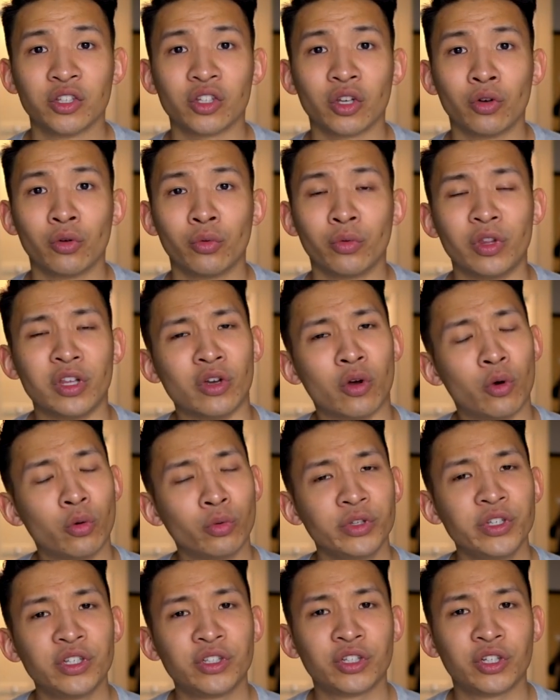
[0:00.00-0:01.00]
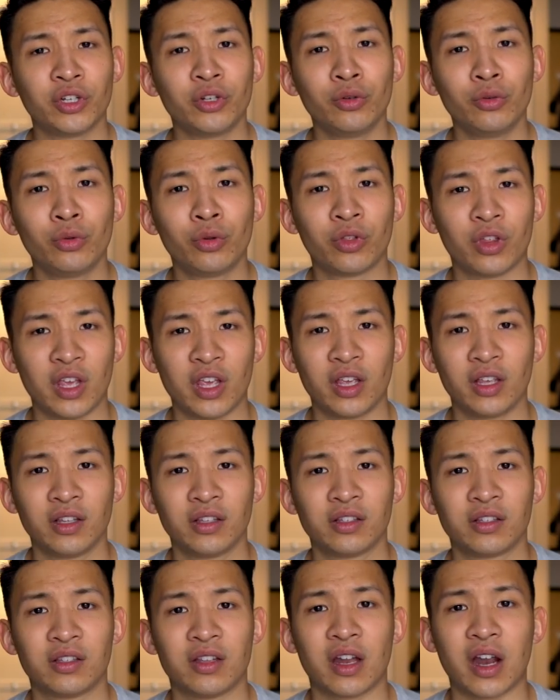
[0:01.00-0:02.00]
So the only two
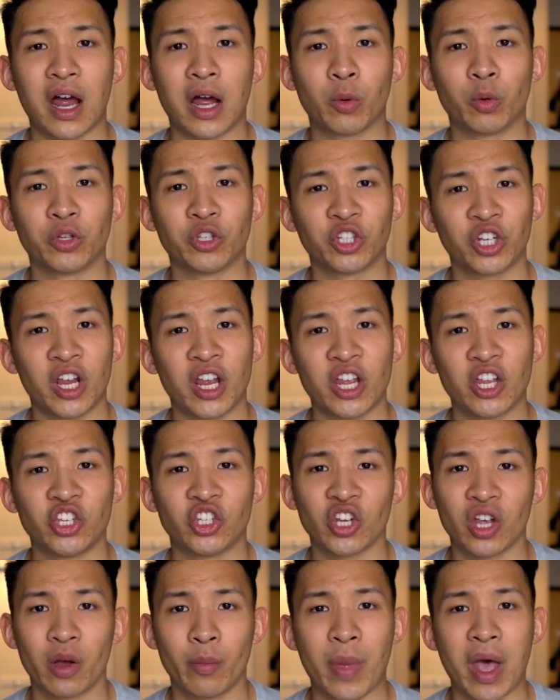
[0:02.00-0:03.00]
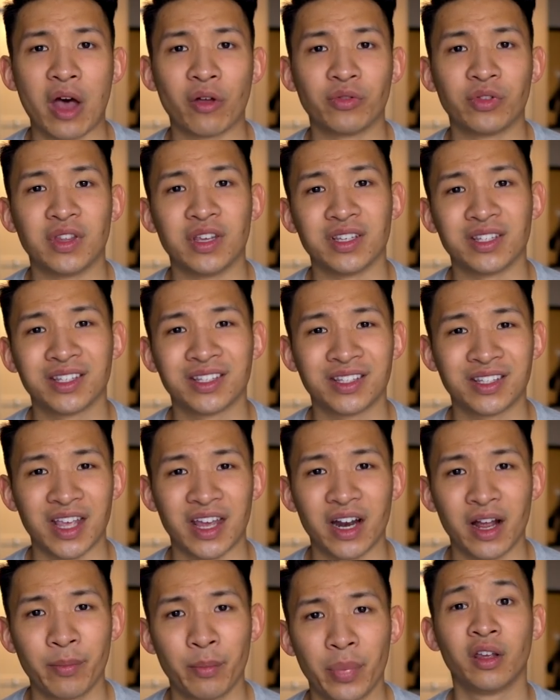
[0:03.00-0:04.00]
things that I would change about this
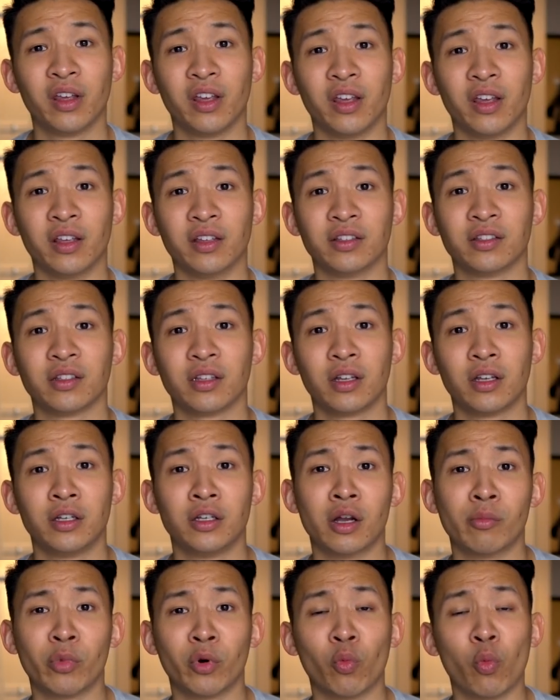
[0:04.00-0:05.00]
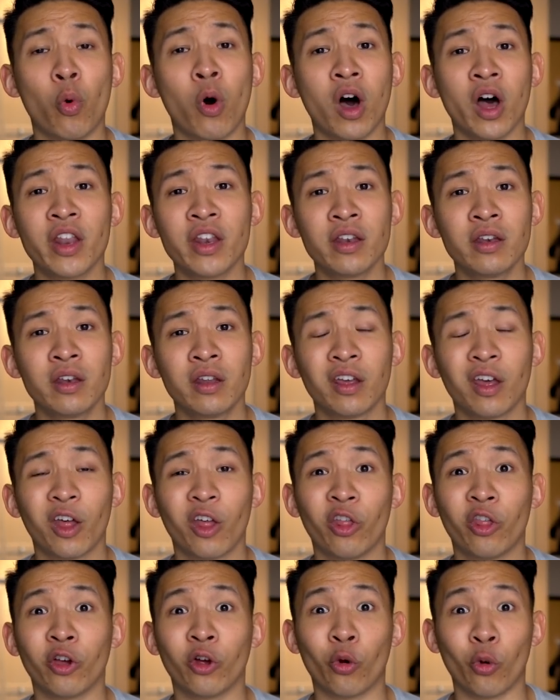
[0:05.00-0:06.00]
setup is number one,
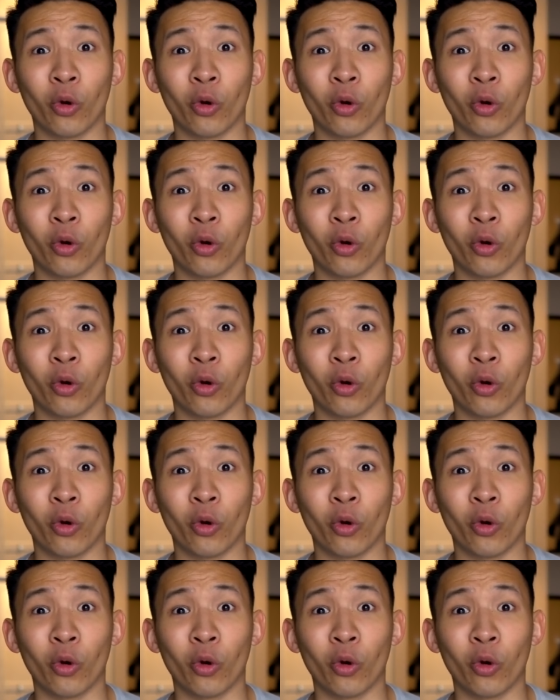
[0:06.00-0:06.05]
the